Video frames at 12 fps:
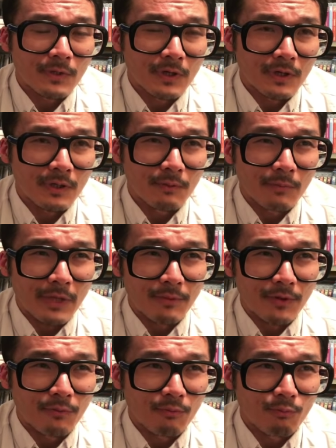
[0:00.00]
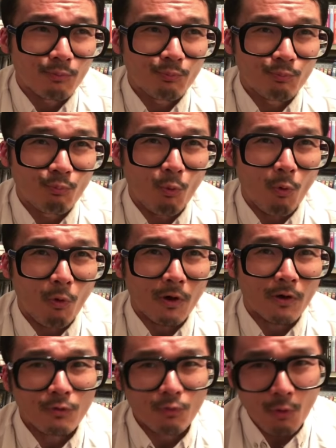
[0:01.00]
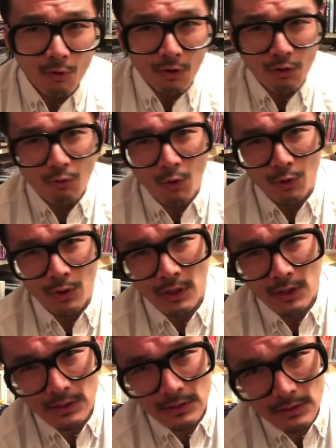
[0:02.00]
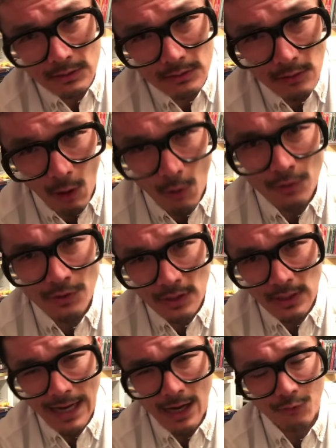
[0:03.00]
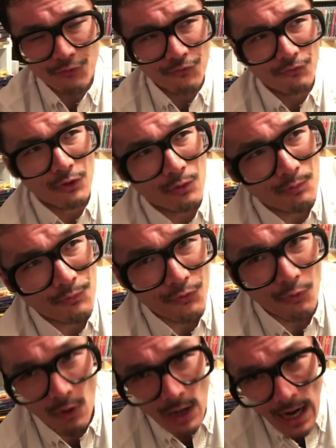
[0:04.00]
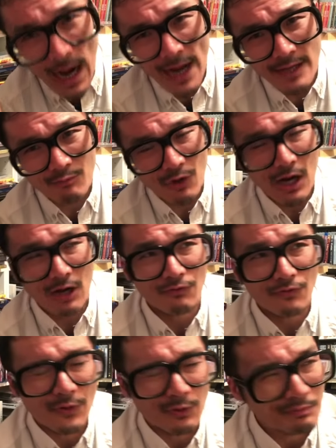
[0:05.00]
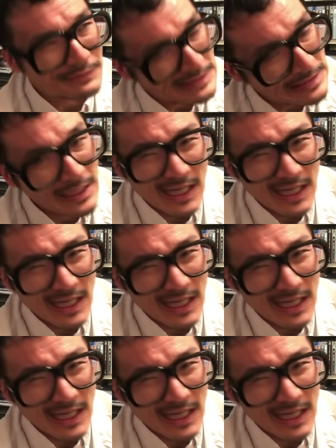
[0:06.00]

uh, maybe more quote unquote art house films or highbrow films.